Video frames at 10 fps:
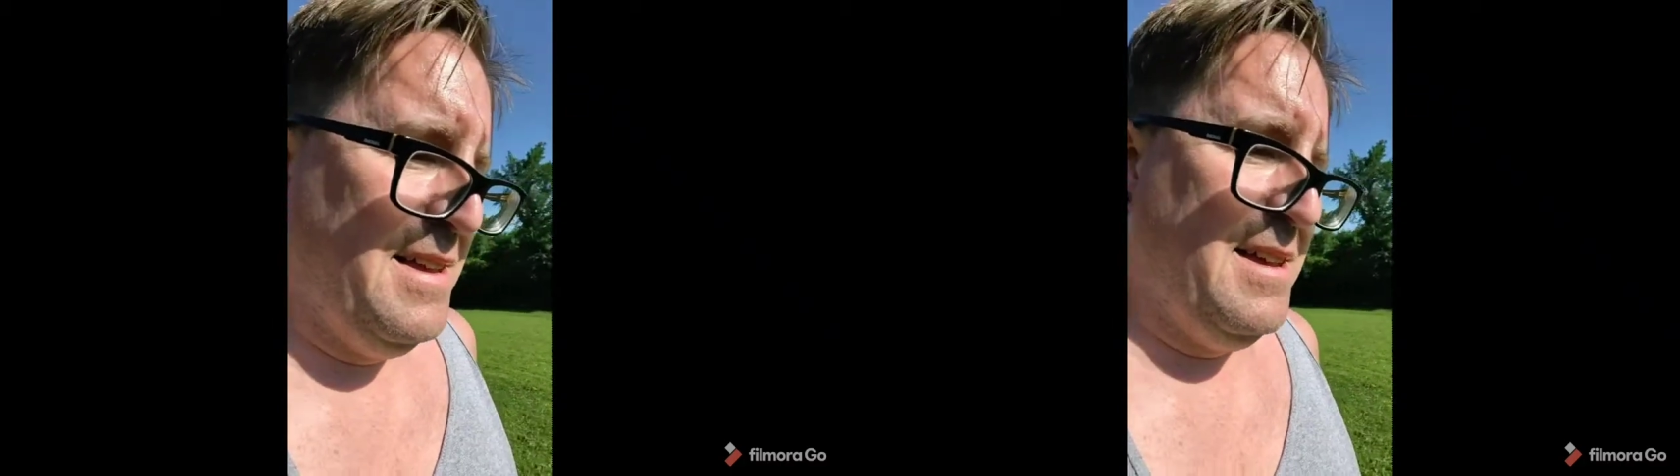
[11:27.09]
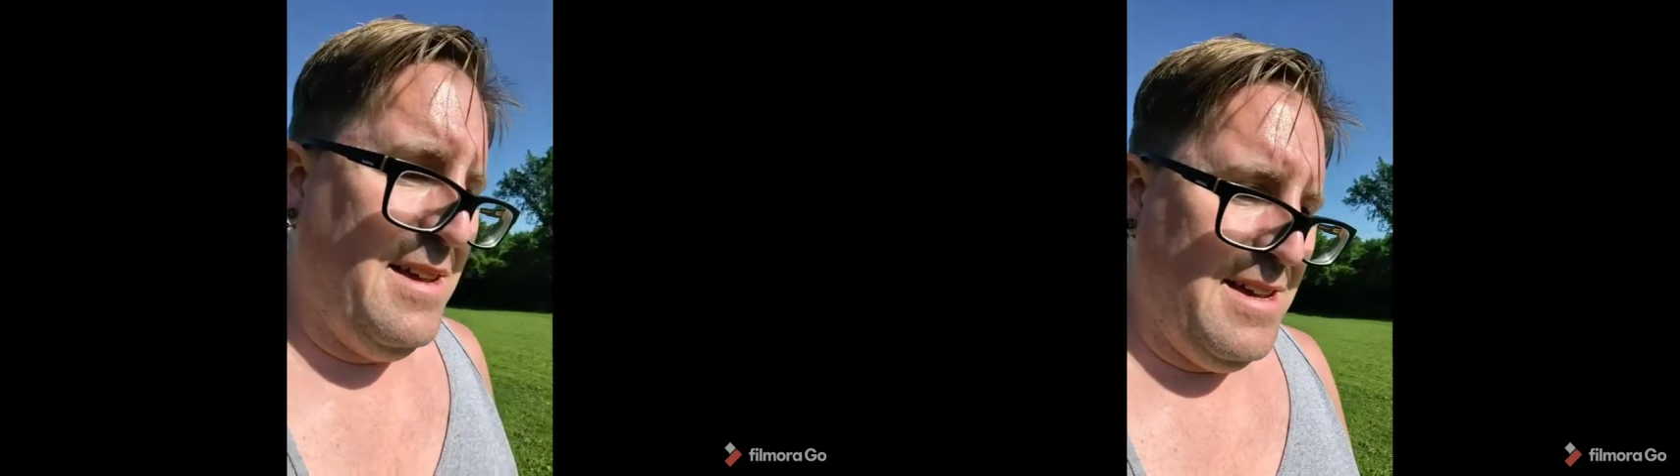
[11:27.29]

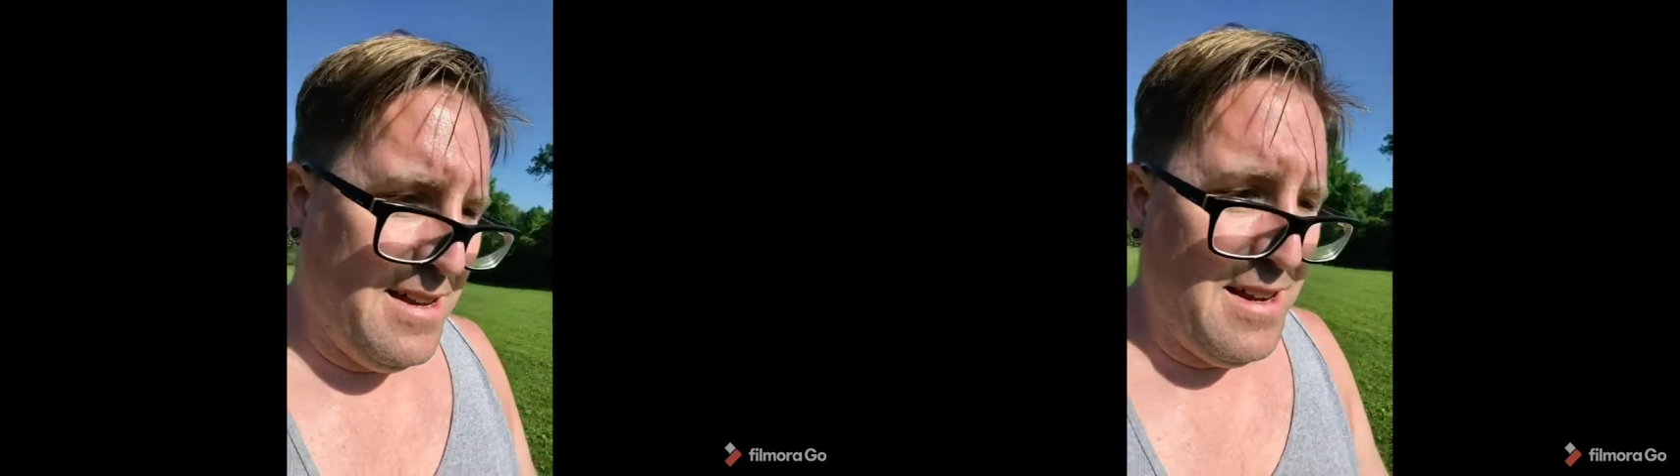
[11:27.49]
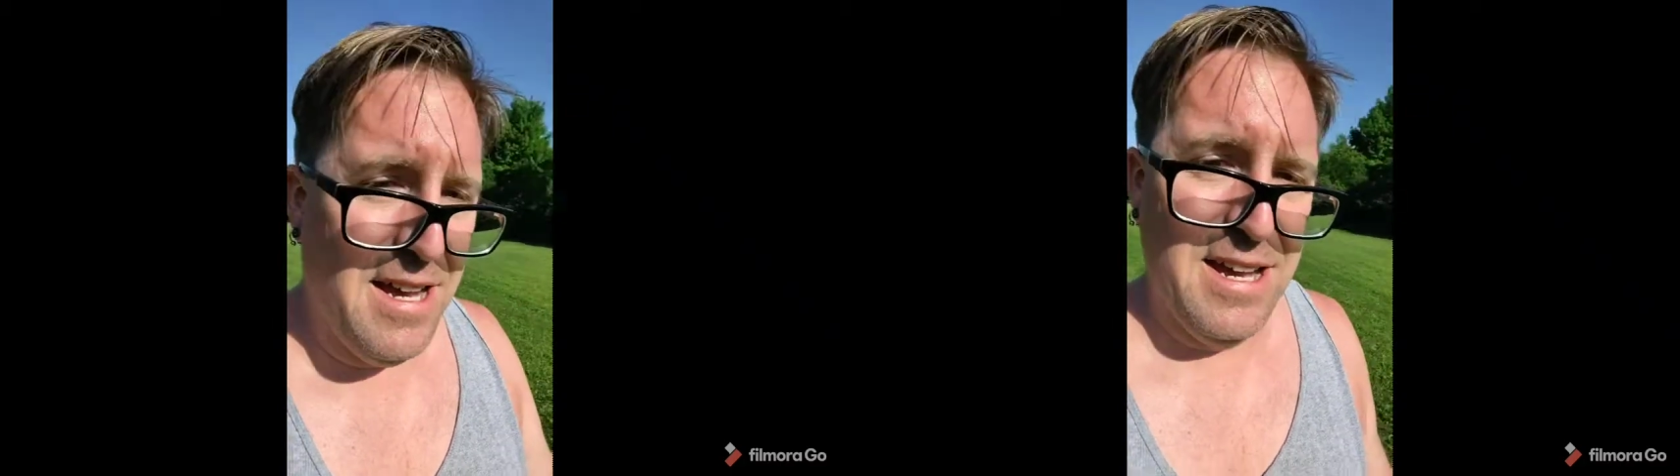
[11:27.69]

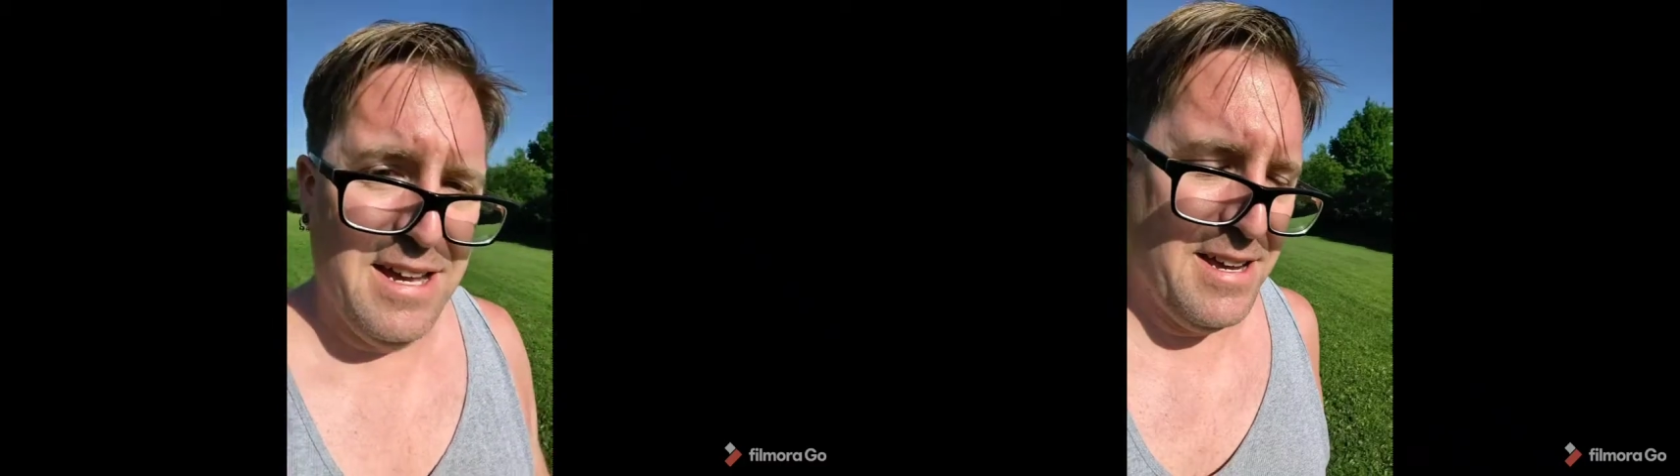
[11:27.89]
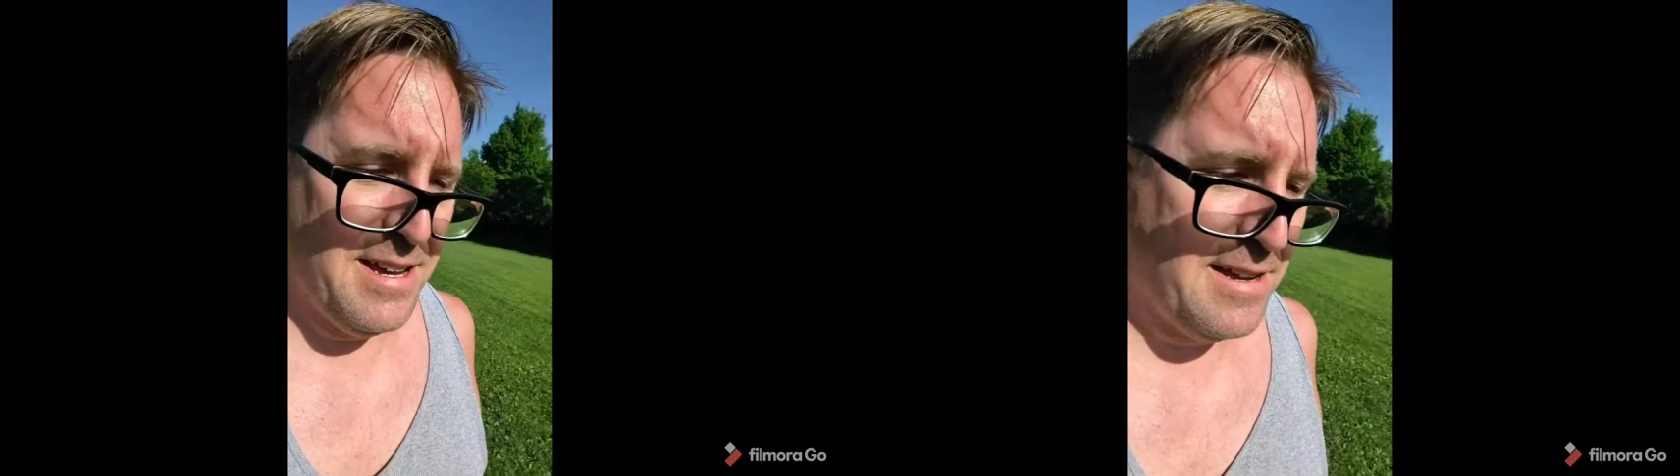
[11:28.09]
And
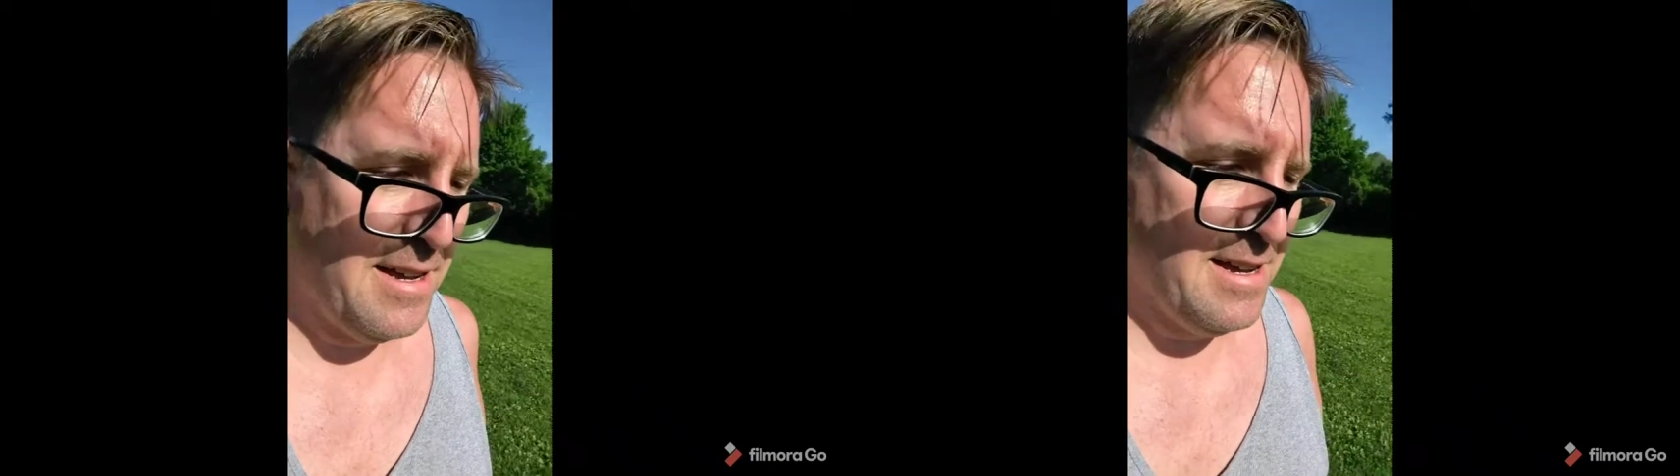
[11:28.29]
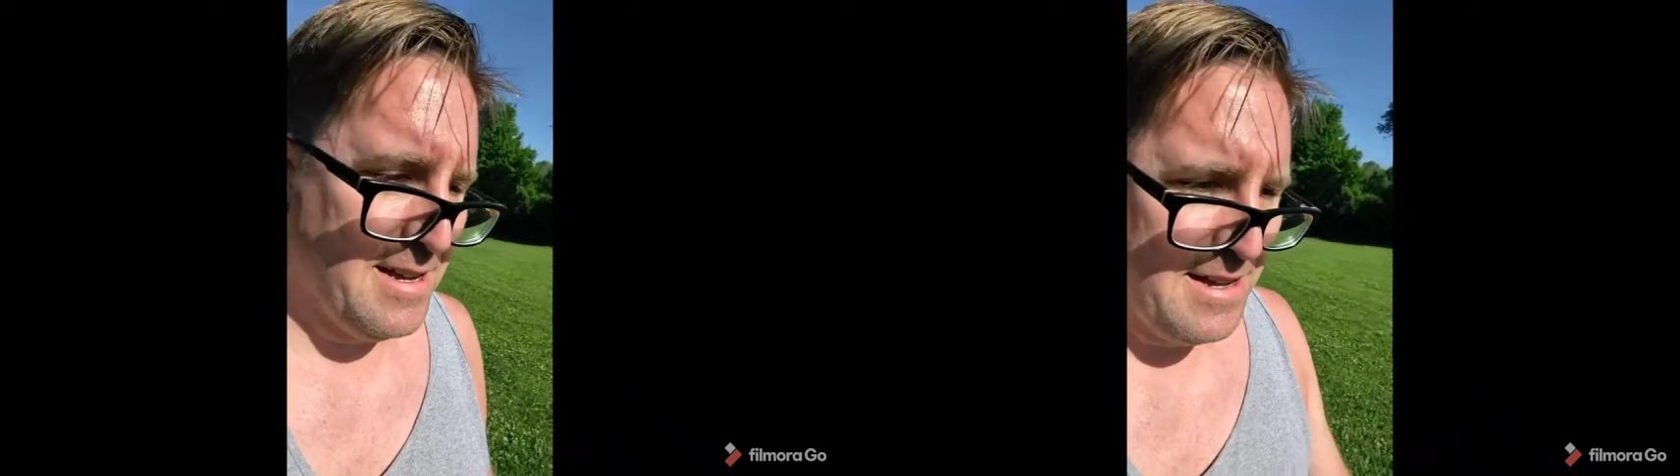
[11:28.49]

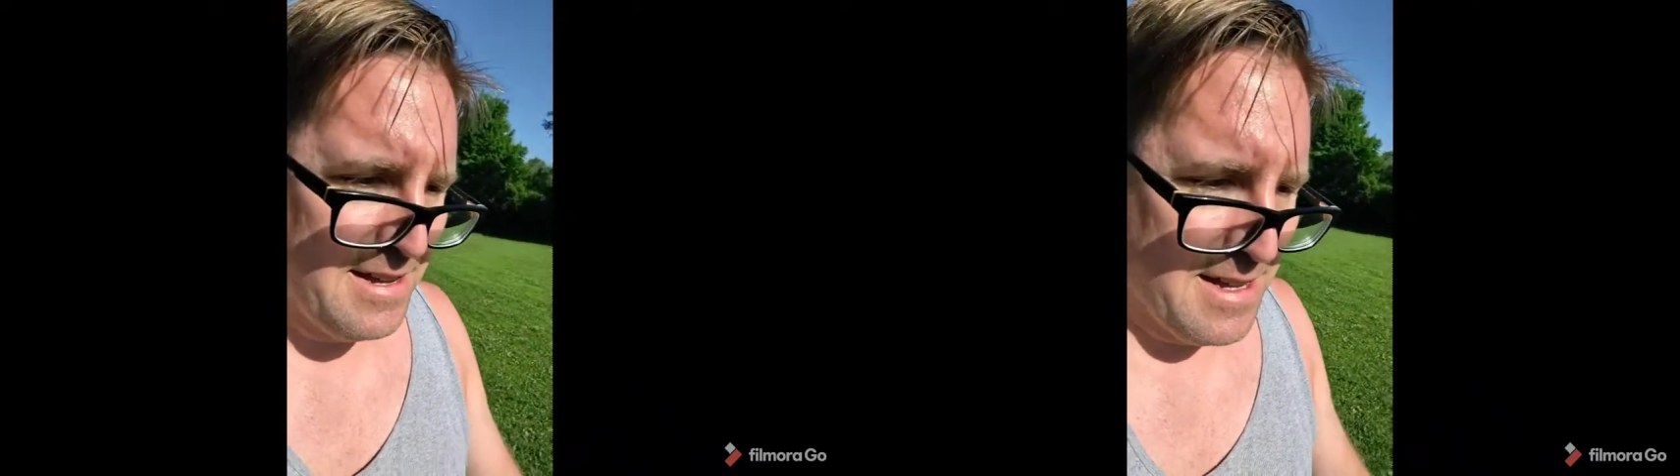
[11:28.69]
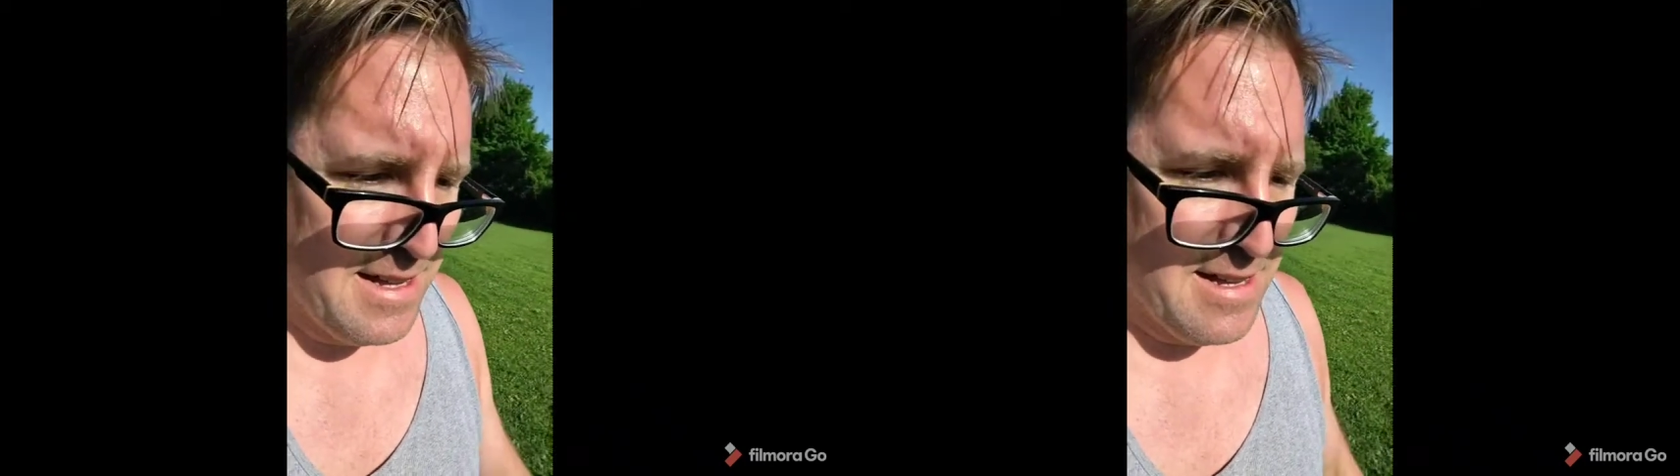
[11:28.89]

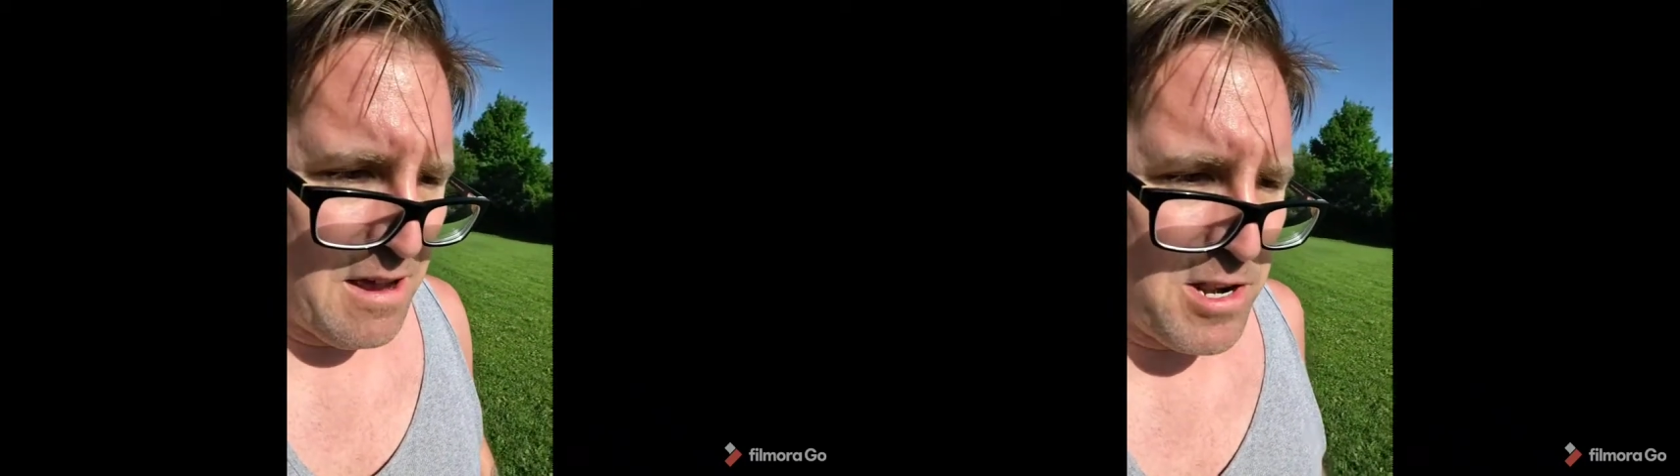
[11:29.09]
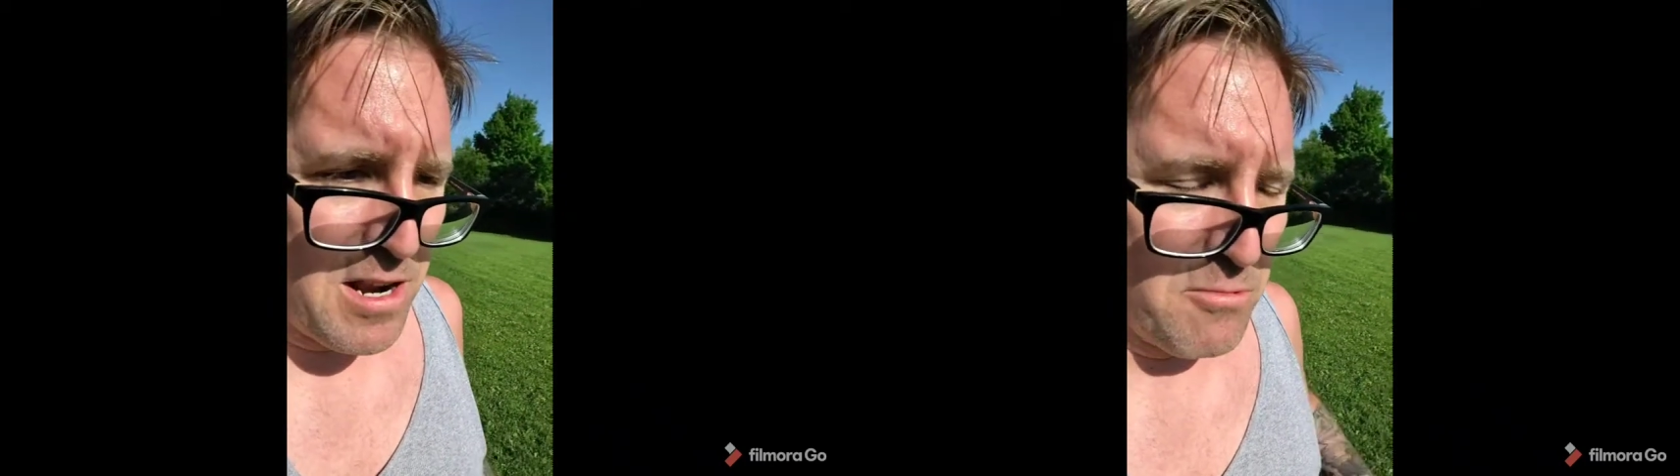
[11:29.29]
I mean, I